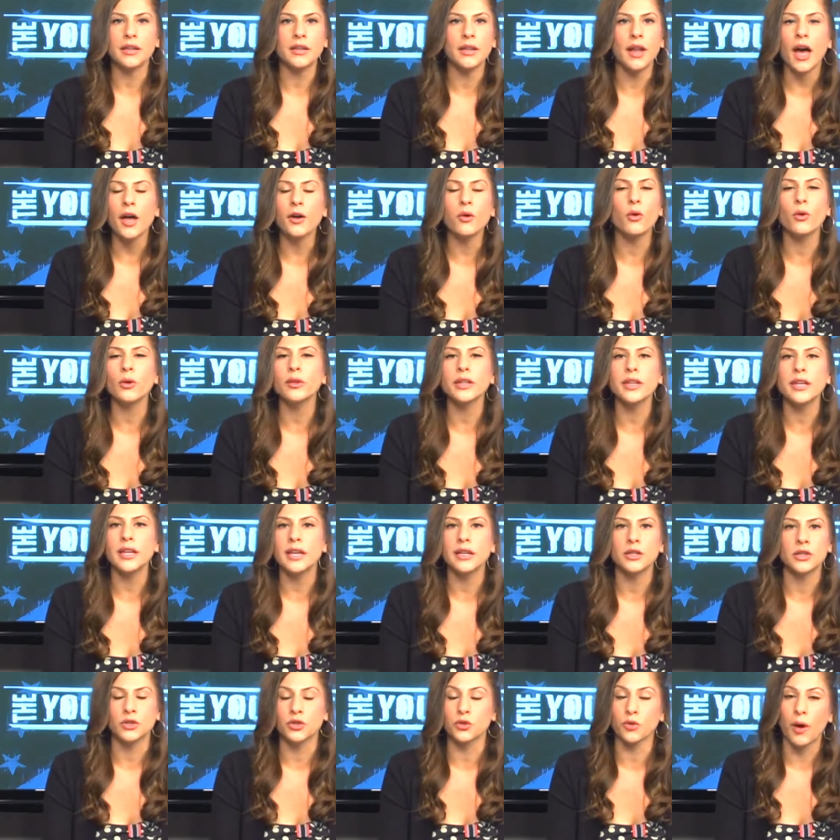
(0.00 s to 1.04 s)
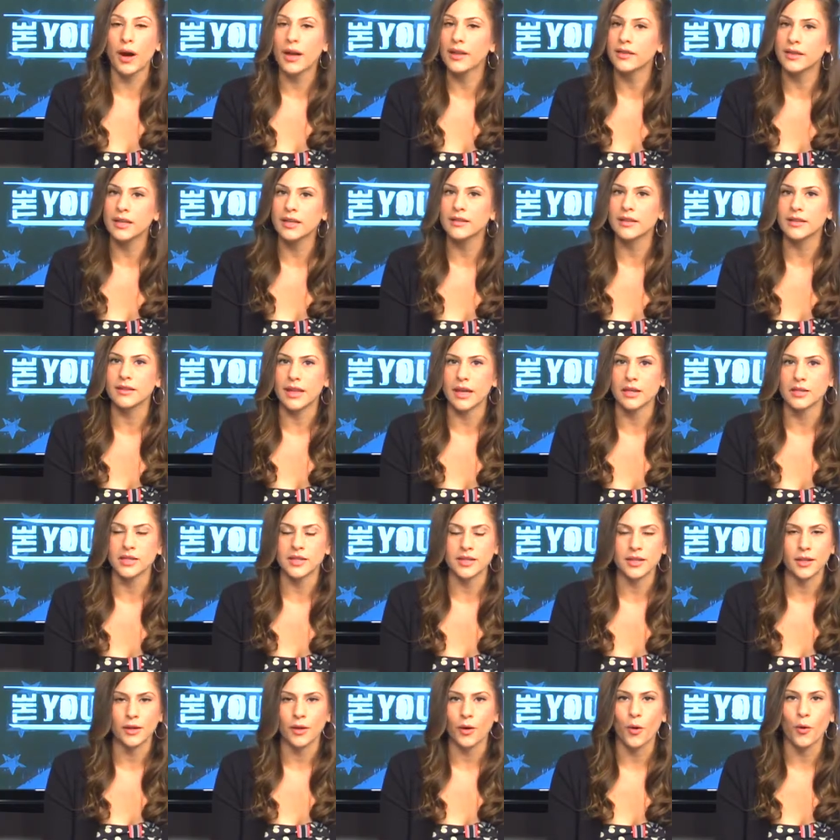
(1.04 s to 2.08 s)
not only do I think that
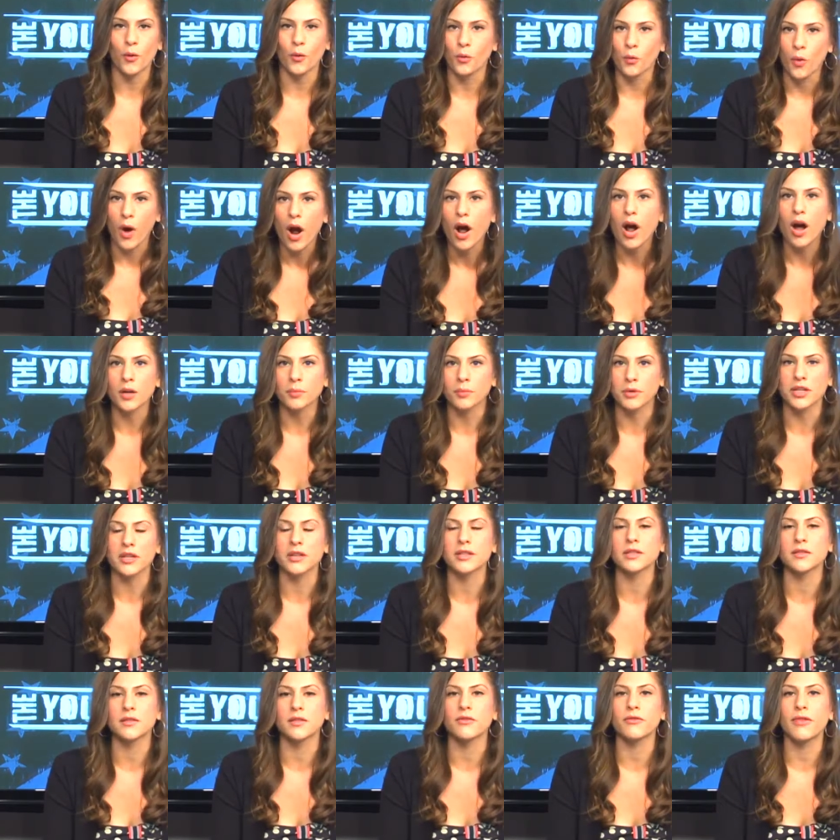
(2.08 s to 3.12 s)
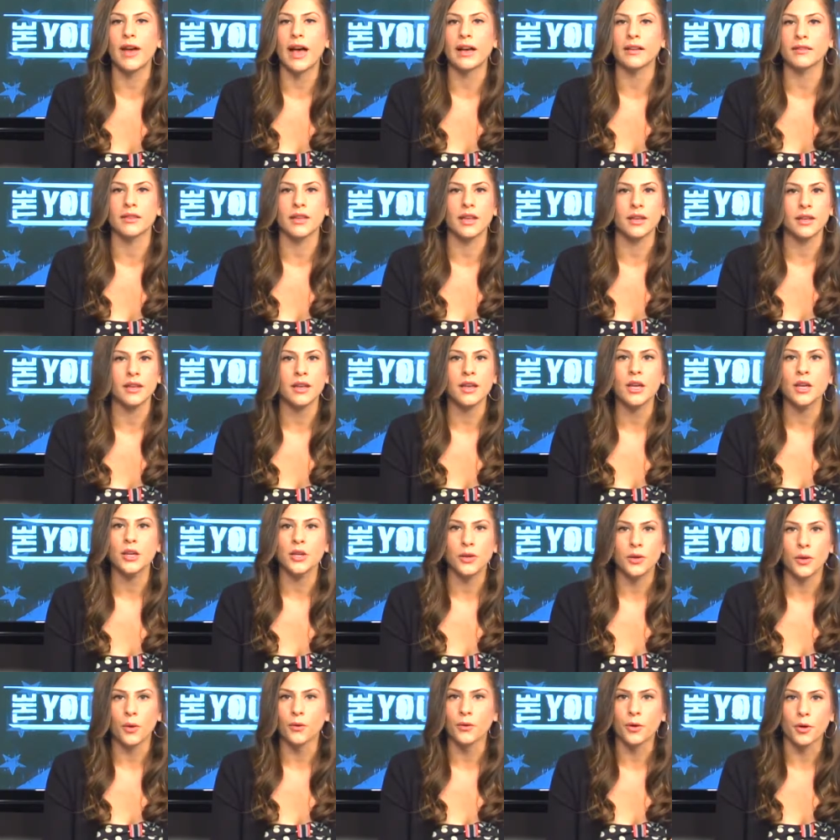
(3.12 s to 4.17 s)
that's wrong because of the fact that
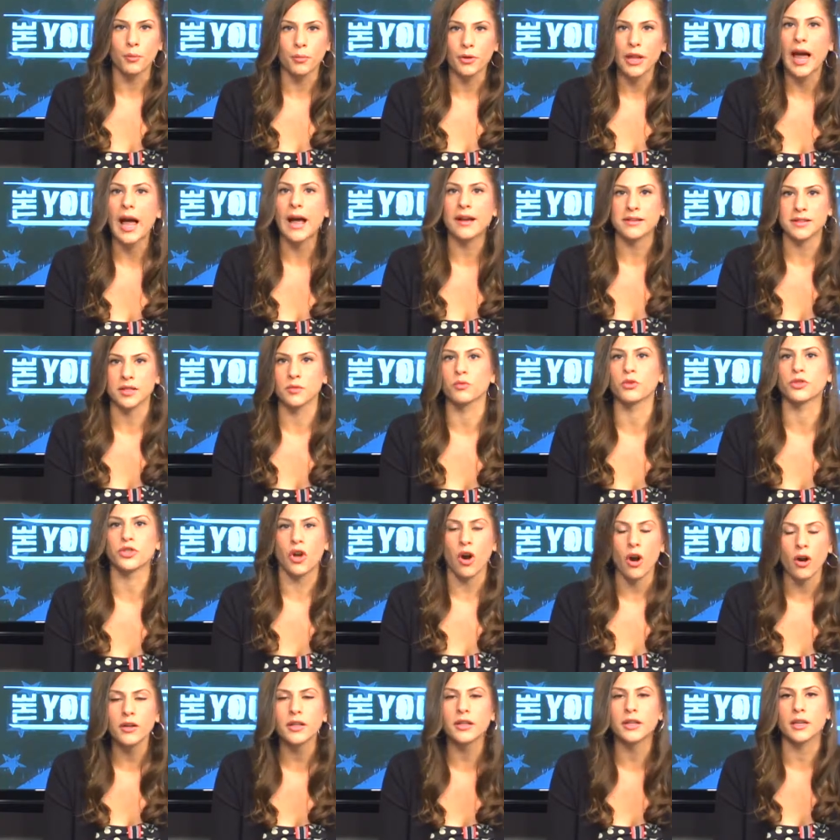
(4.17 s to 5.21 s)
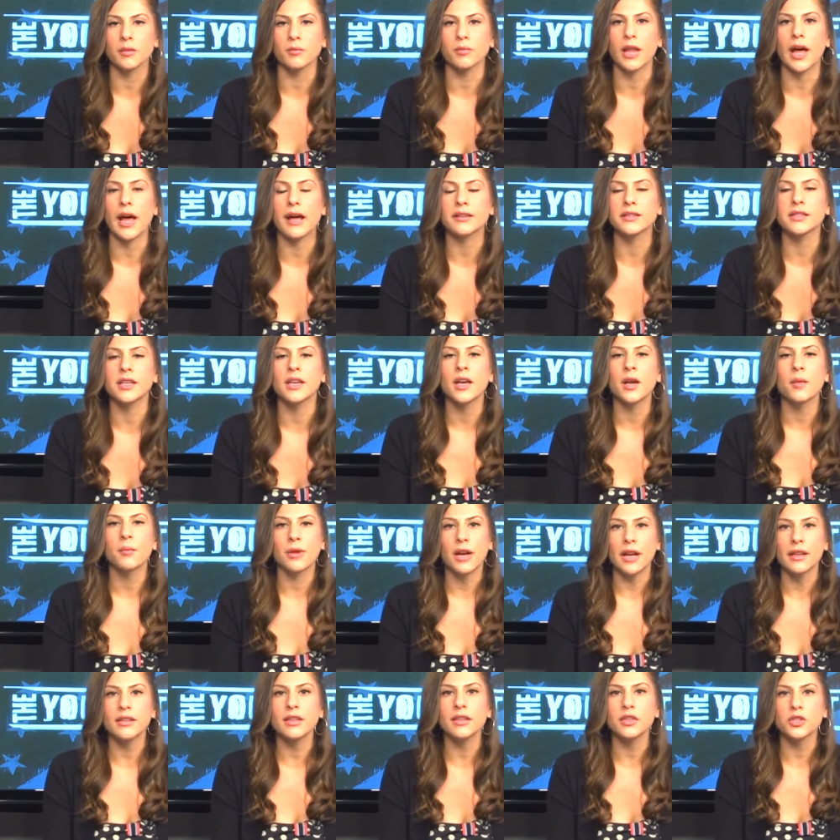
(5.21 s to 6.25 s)
you know they're blacks and we're targeting blacks
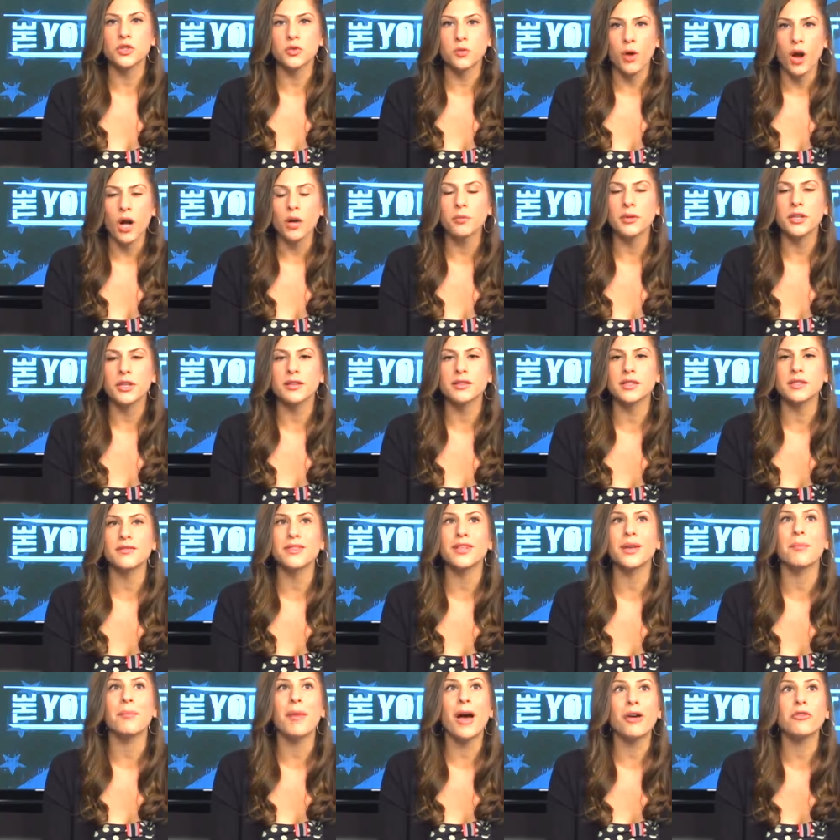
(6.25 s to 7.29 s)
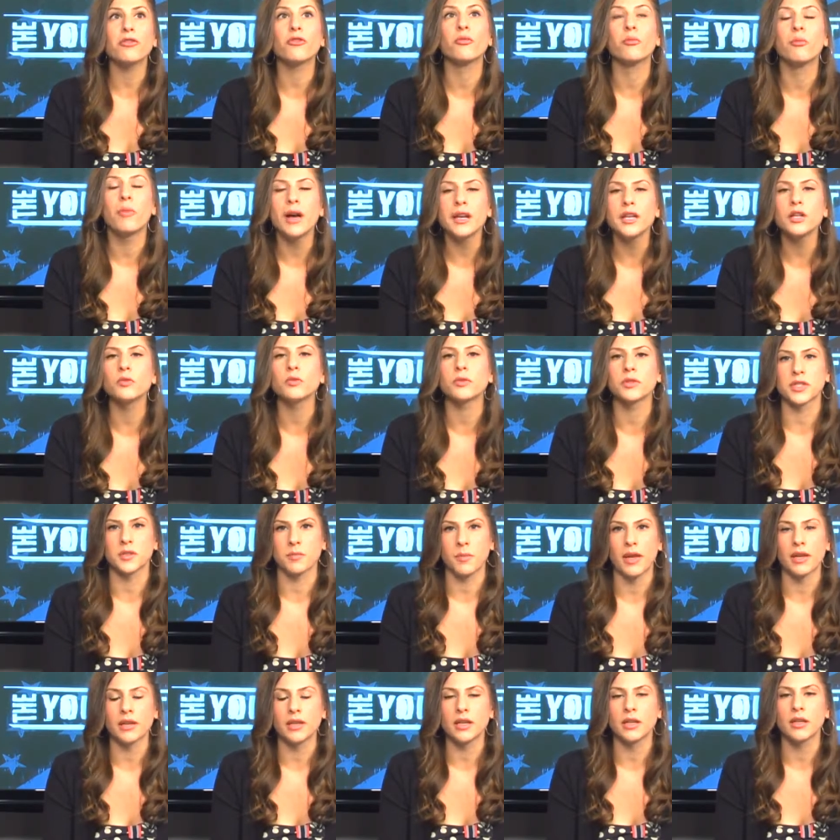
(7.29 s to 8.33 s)
but i think it's wrong because of the amount of money we're
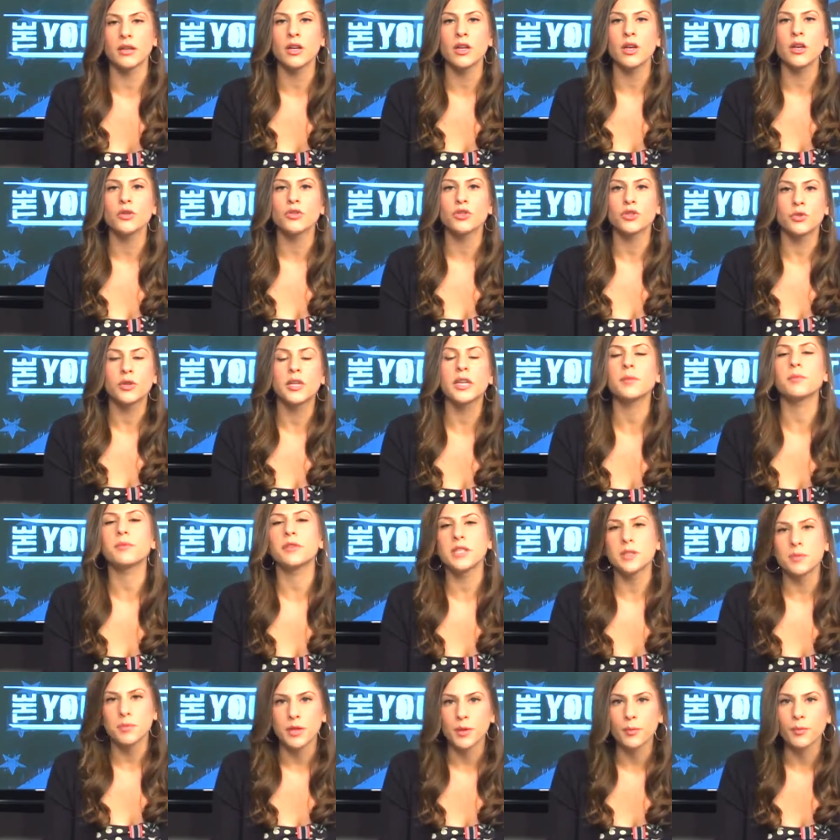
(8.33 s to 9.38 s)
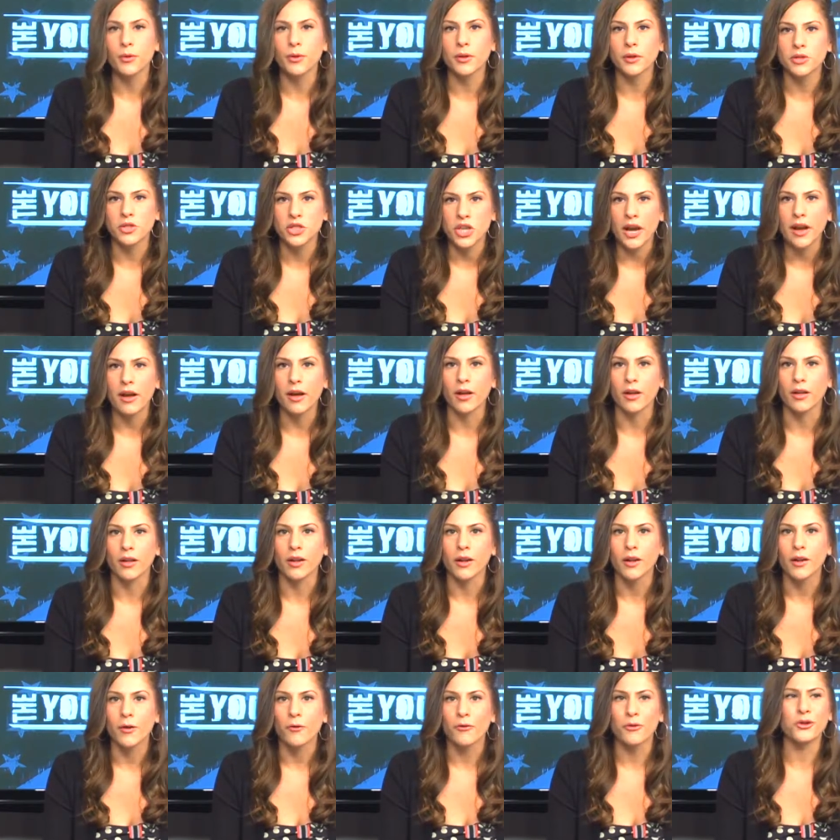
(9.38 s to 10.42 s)
spending to keep these people in jail
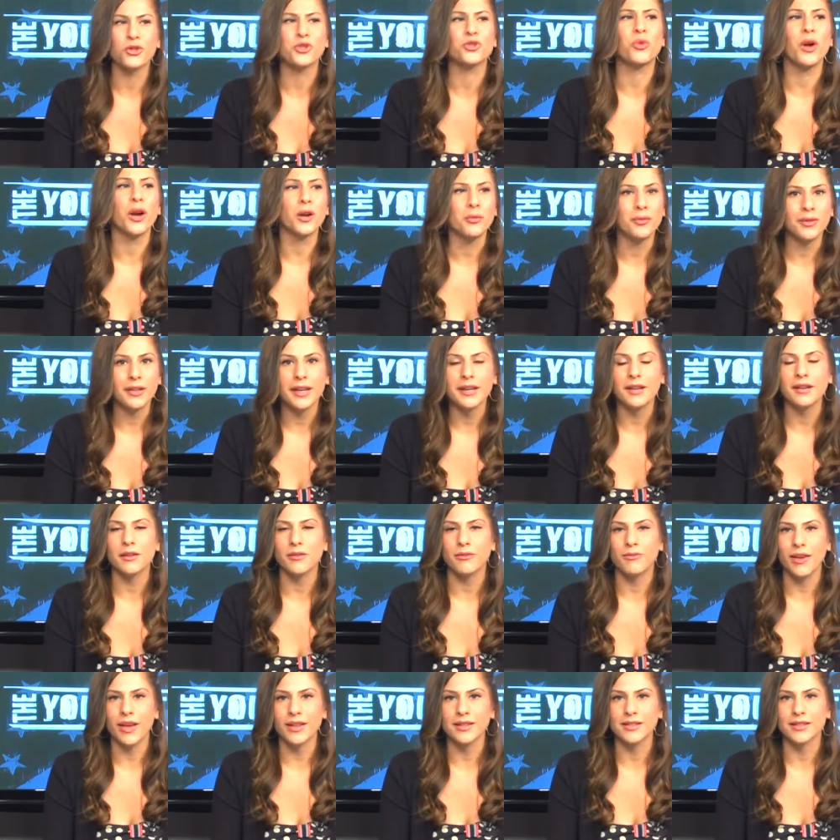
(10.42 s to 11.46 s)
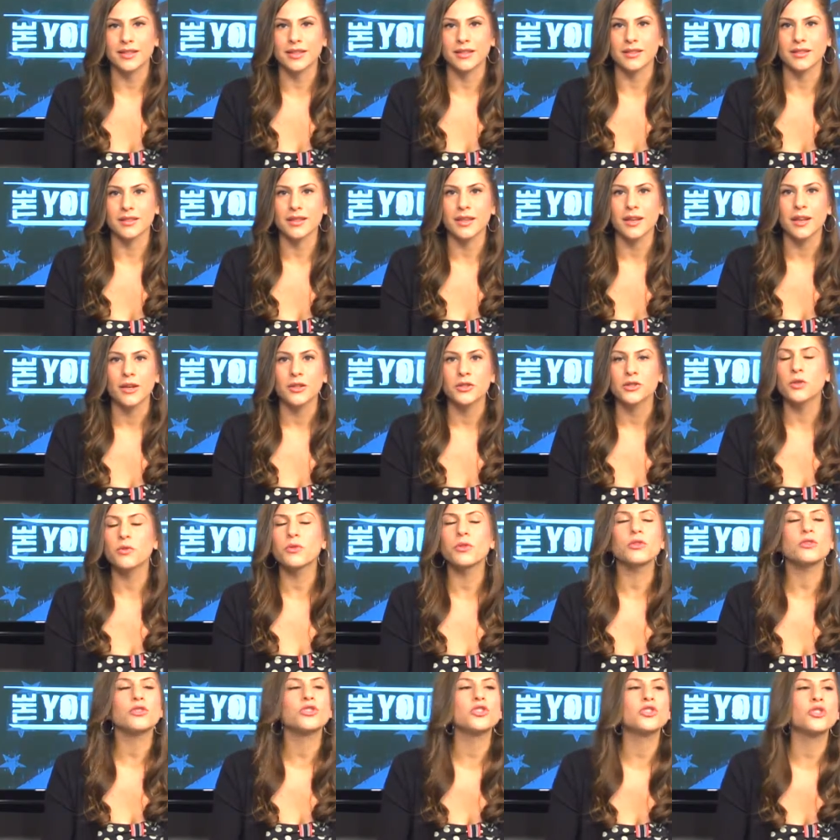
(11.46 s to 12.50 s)
for drug related offenses so
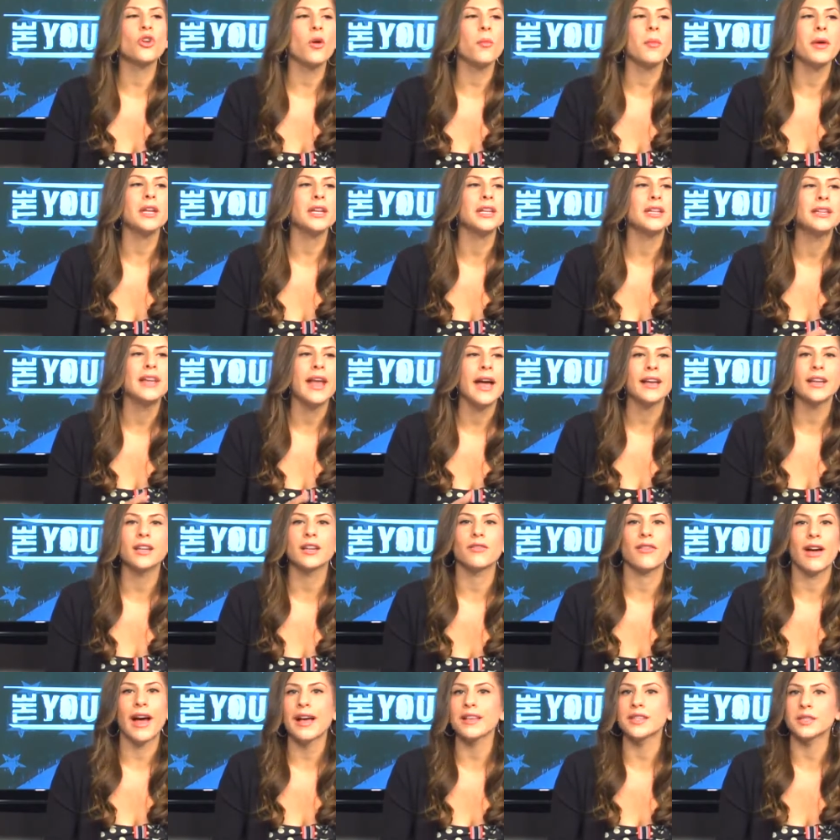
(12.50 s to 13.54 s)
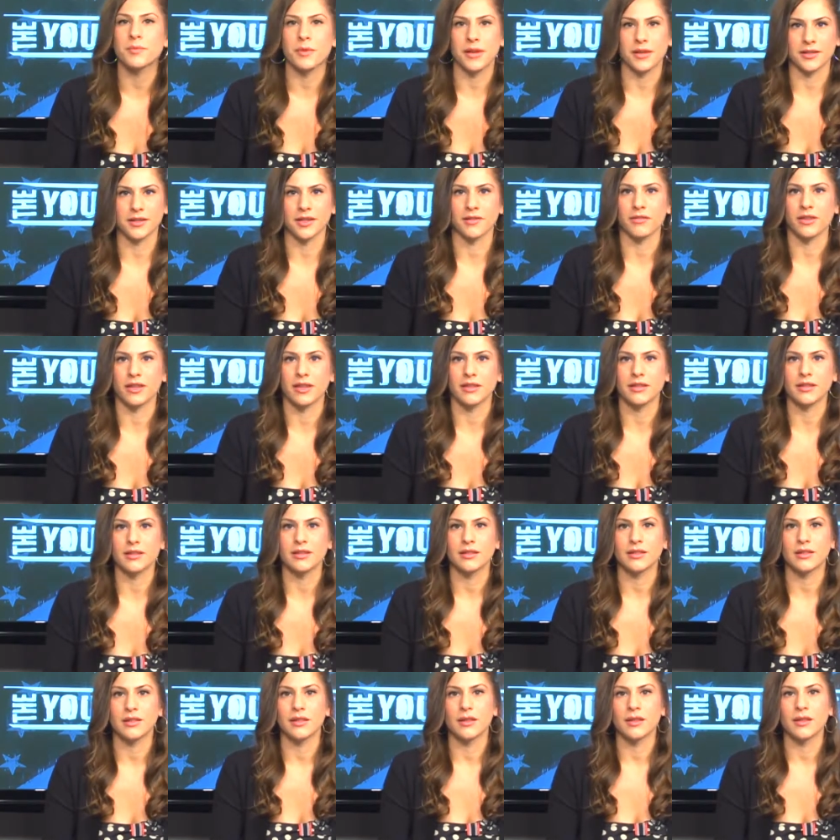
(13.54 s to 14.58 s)
there's so many negative aspects of
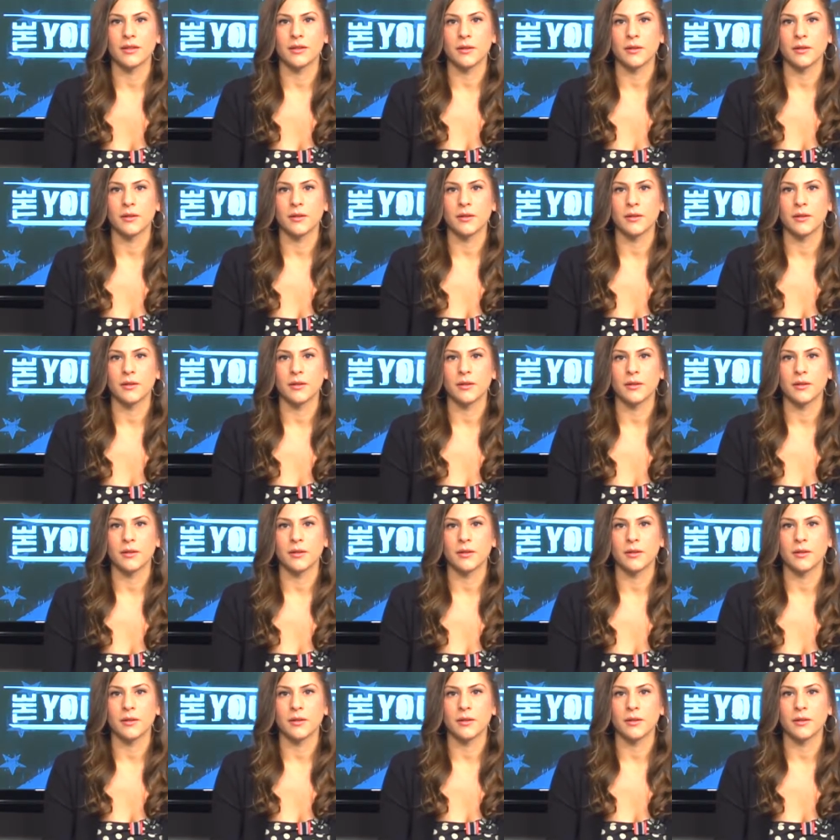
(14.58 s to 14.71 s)
this